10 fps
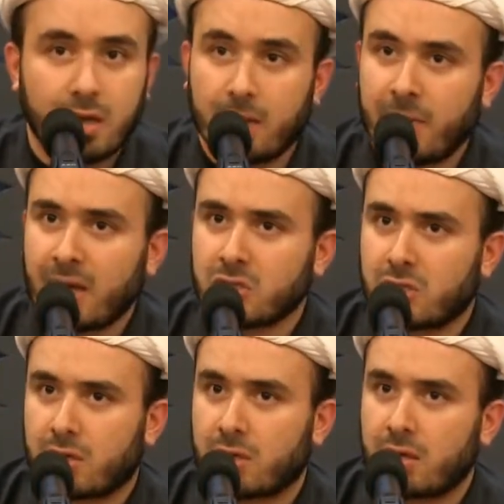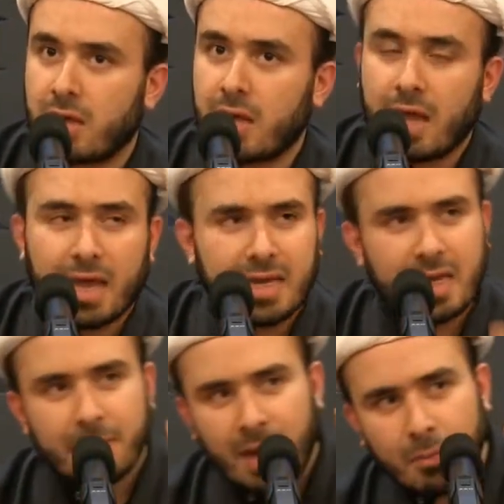Imagine, an
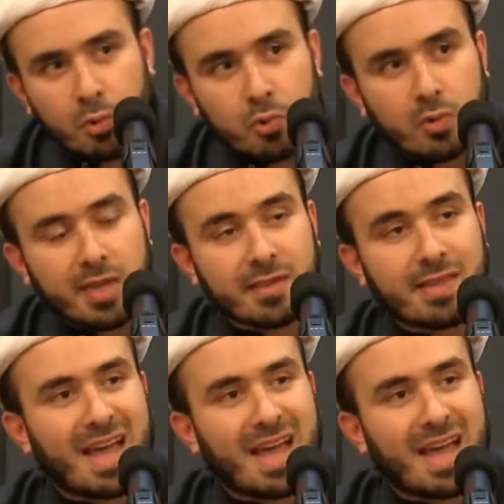imam who is